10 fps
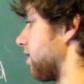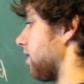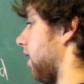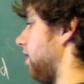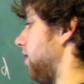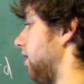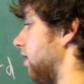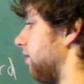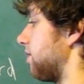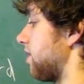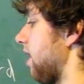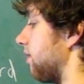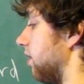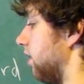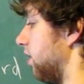has an ID of
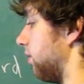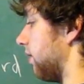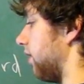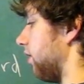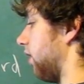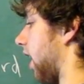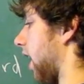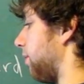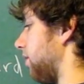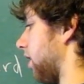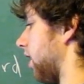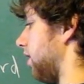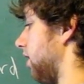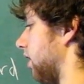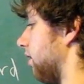7. We have another guy with the
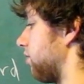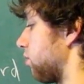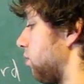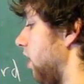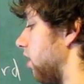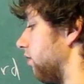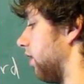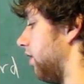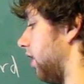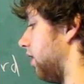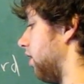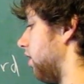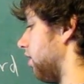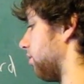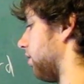ID of 12, and then
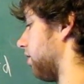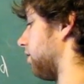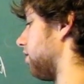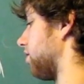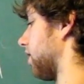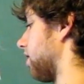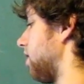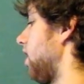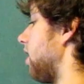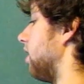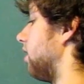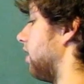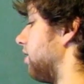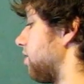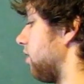368,
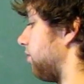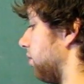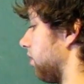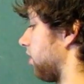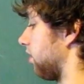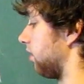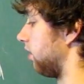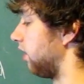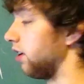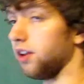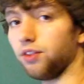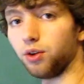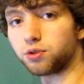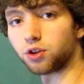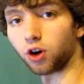and so forth.
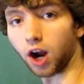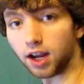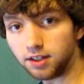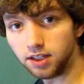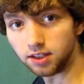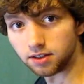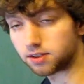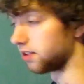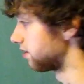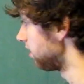Those are IDs, you